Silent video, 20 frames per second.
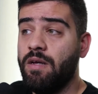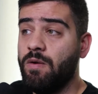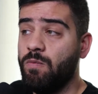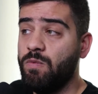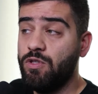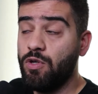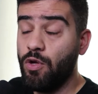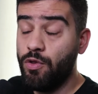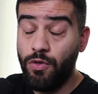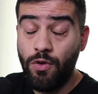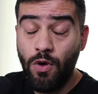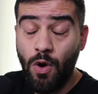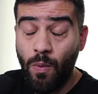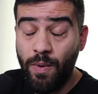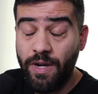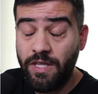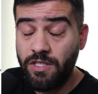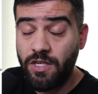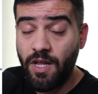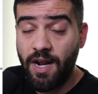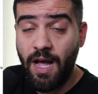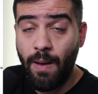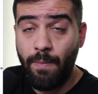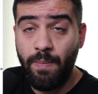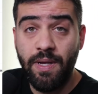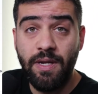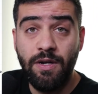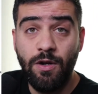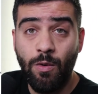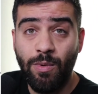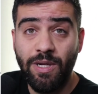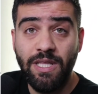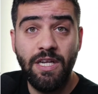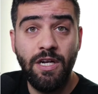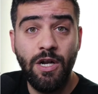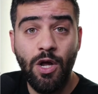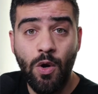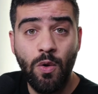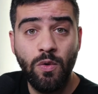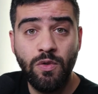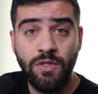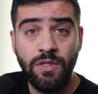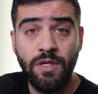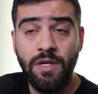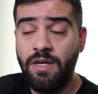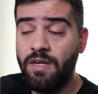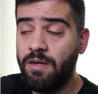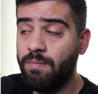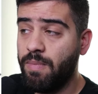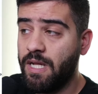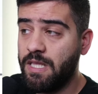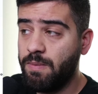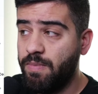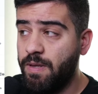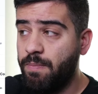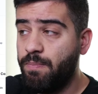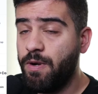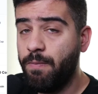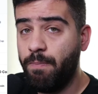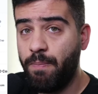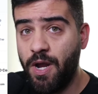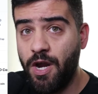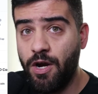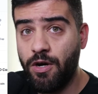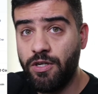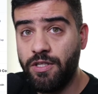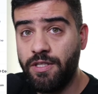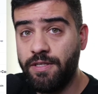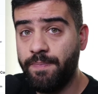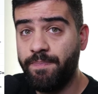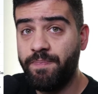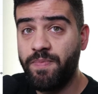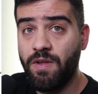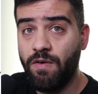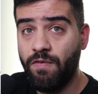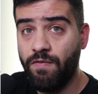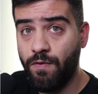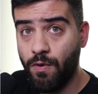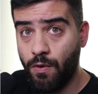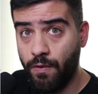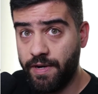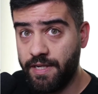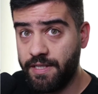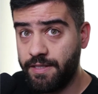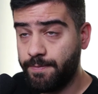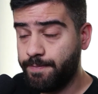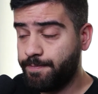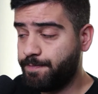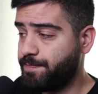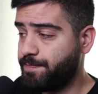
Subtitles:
We don't know when it's going to happen. Nobody knows, but be prepared for it.